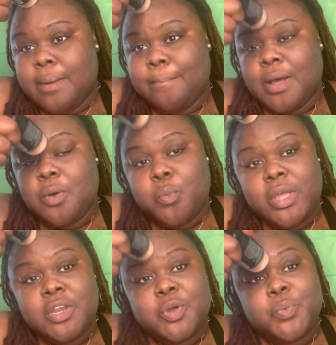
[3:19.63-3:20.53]
But
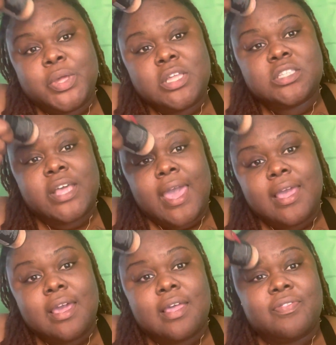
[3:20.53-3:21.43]
when do we
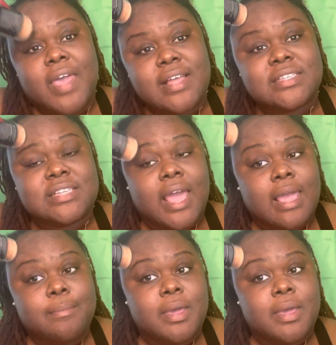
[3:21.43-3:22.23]
take that same